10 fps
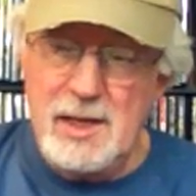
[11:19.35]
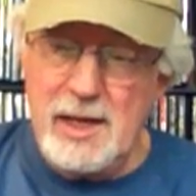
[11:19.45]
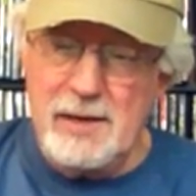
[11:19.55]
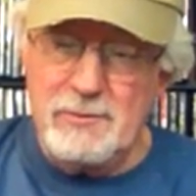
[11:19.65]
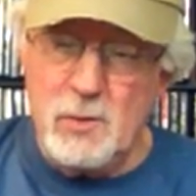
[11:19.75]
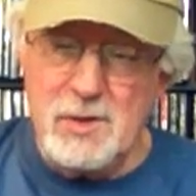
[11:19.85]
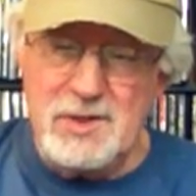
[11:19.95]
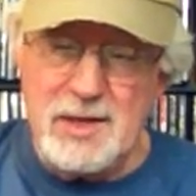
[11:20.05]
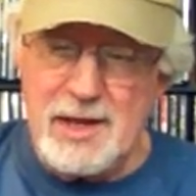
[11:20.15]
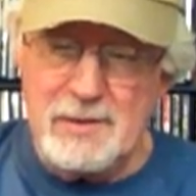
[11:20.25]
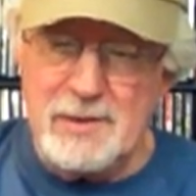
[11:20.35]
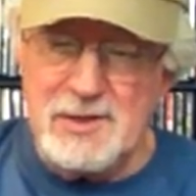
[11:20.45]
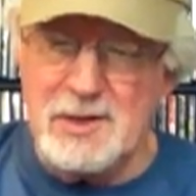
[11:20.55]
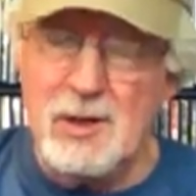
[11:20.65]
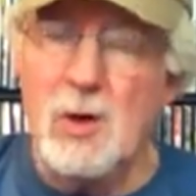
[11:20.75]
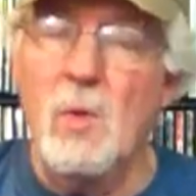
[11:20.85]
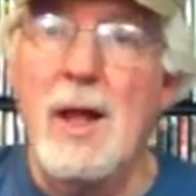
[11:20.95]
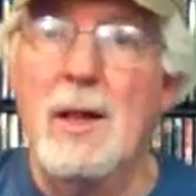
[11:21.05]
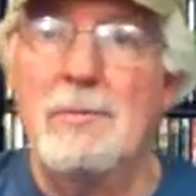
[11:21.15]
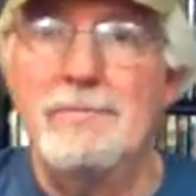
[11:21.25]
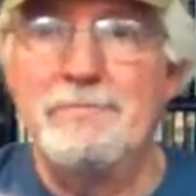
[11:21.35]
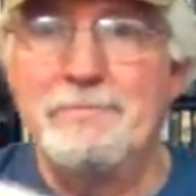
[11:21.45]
and of course that doesn't go well.